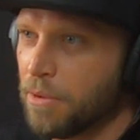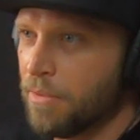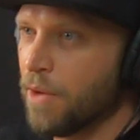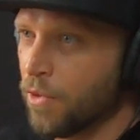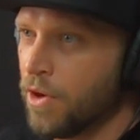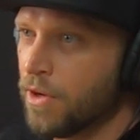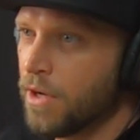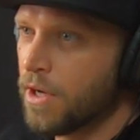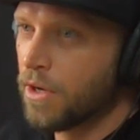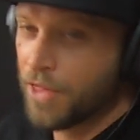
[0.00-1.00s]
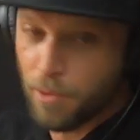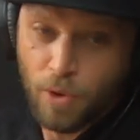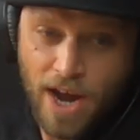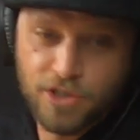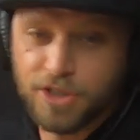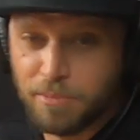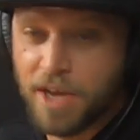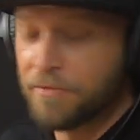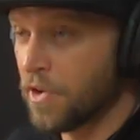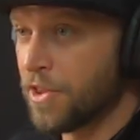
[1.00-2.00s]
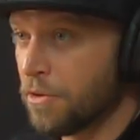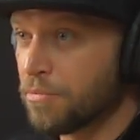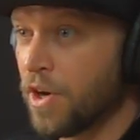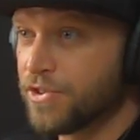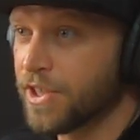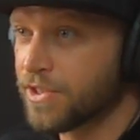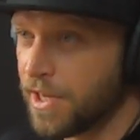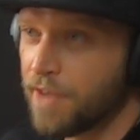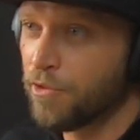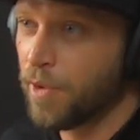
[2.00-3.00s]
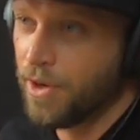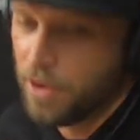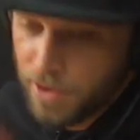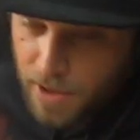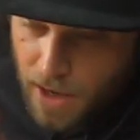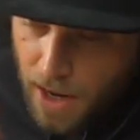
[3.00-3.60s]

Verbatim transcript: album that were that were actually made for other projects that never went on.